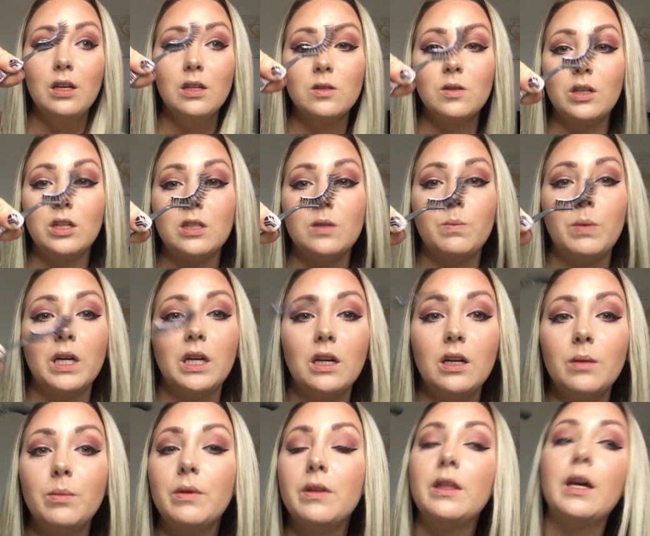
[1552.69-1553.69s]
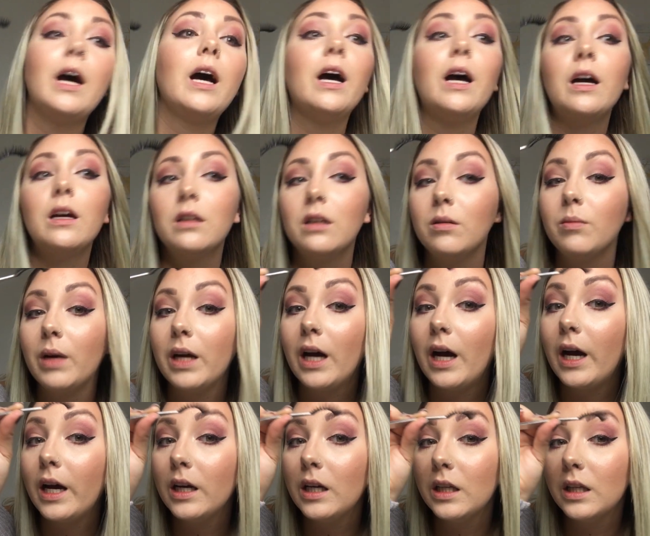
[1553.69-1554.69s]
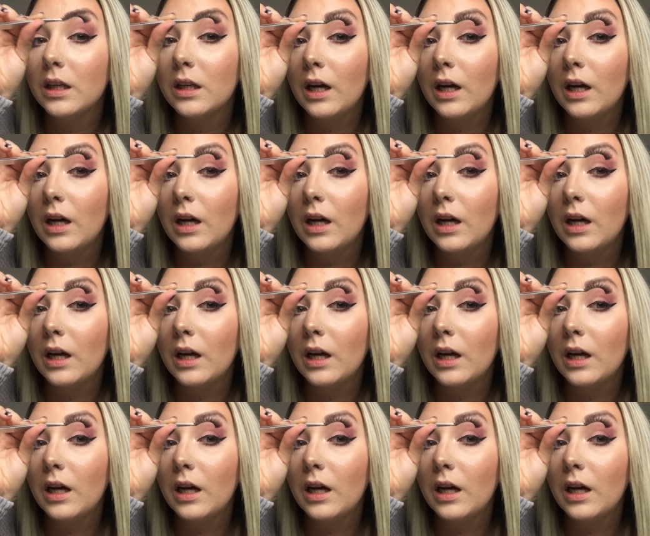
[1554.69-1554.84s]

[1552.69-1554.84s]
So I just pick it up with that. I leave my eye